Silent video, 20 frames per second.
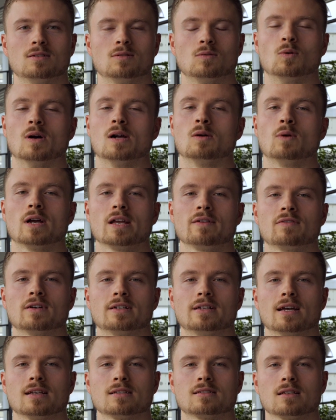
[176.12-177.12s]
While wafer
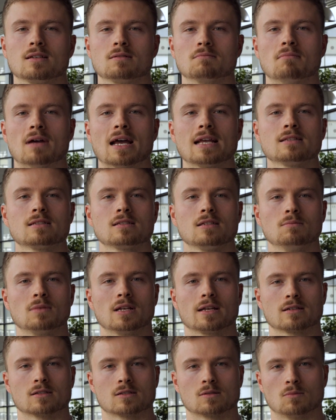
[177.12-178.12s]
dicing might seem
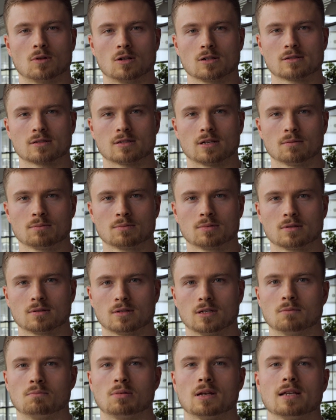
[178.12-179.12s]
like a small step,
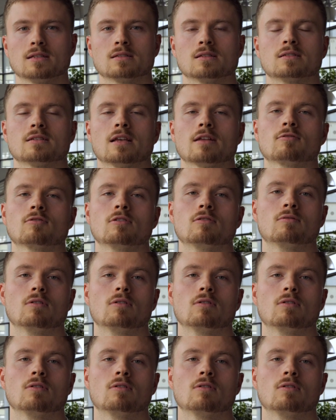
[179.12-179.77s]
it plays a central